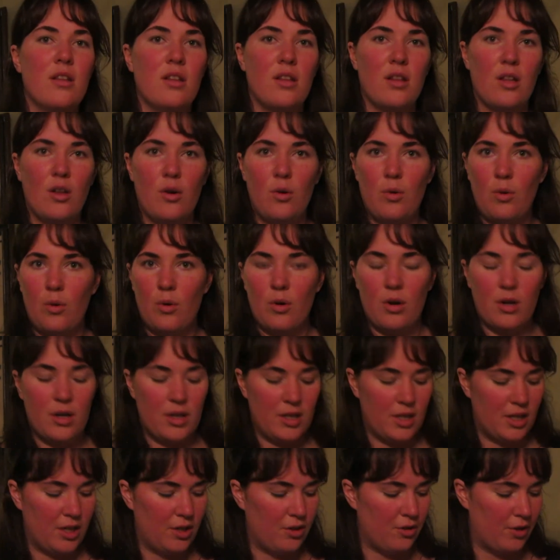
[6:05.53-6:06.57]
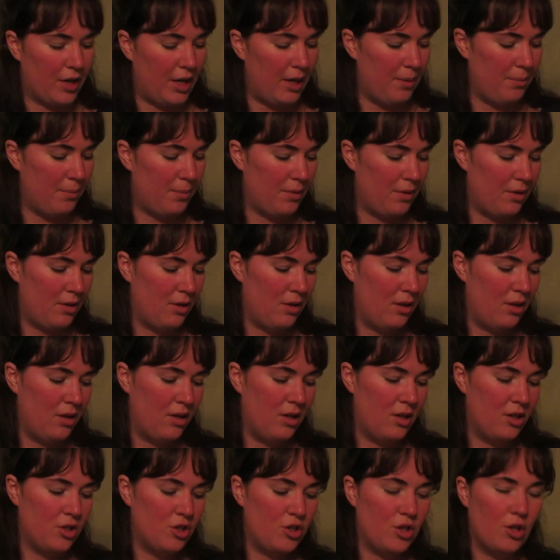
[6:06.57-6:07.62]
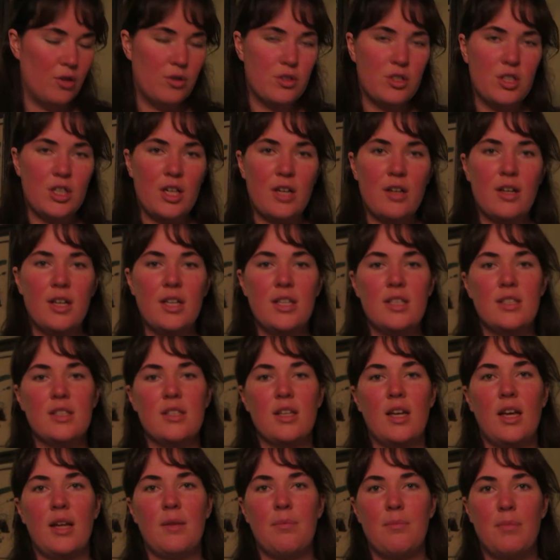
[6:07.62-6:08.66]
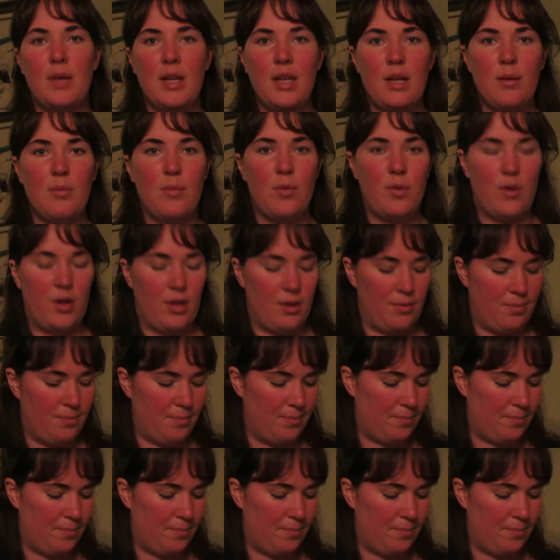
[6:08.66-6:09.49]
low Oregon grape, chokecherries, and many more.